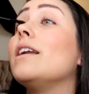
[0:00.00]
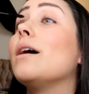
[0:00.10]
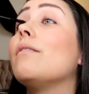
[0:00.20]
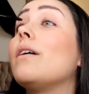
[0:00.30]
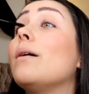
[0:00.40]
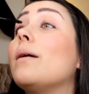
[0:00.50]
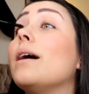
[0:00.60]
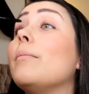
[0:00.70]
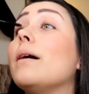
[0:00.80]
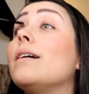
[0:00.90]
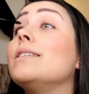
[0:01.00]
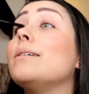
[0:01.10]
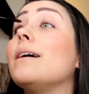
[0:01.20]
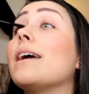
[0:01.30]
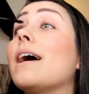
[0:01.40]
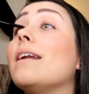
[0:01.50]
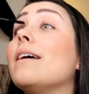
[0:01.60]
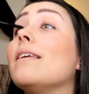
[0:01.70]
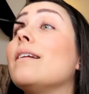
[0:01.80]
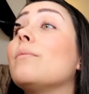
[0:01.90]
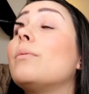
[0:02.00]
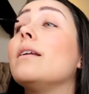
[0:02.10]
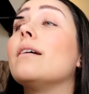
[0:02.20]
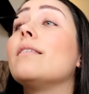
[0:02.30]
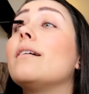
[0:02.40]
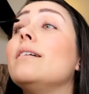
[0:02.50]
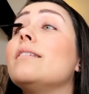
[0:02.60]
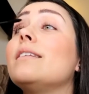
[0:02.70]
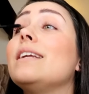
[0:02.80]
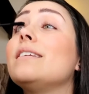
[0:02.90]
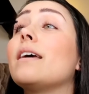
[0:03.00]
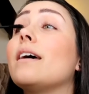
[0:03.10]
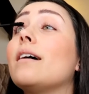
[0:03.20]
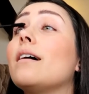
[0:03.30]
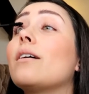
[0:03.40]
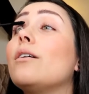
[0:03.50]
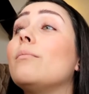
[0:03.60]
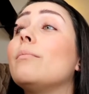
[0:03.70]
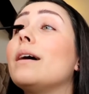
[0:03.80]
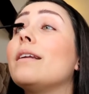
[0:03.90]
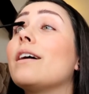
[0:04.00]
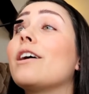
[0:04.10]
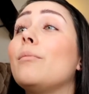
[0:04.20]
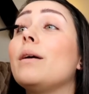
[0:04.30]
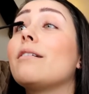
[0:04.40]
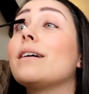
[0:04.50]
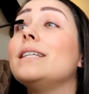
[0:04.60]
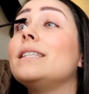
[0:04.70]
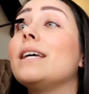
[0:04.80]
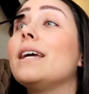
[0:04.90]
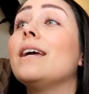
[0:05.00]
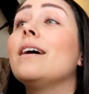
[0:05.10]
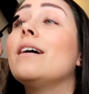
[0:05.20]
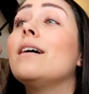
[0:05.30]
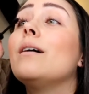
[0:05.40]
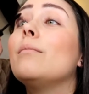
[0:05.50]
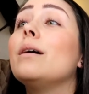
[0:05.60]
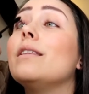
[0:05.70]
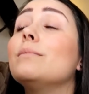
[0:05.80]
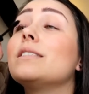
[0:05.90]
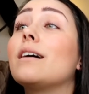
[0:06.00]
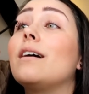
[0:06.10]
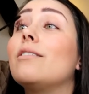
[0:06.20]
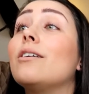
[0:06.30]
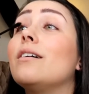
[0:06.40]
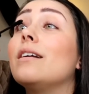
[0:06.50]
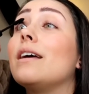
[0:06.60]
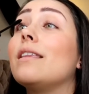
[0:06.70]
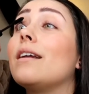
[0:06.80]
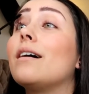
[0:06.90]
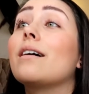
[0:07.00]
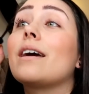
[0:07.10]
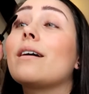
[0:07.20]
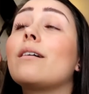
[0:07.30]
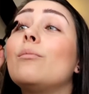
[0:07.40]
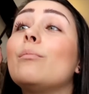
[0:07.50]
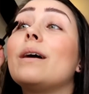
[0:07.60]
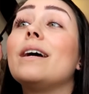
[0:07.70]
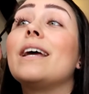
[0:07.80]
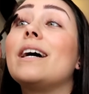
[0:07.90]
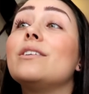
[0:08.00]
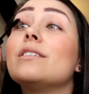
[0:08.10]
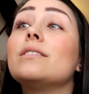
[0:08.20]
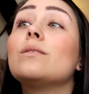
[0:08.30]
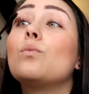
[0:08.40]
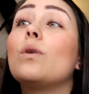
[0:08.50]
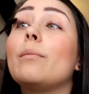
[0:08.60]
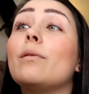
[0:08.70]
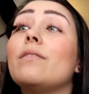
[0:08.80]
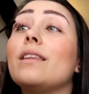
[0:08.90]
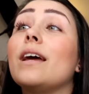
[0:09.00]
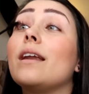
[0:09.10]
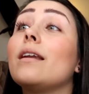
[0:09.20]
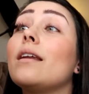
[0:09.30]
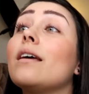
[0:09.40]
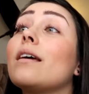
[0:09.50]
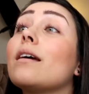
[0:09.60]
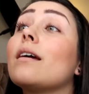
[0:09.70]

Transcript: I know if I wipe it, I'll do it again and then it's pointless. So I just tend to get a cotton bud. I go a bit crazy, putting the mascara on, and then I'll get a cotton bud and just wipe it off at the end.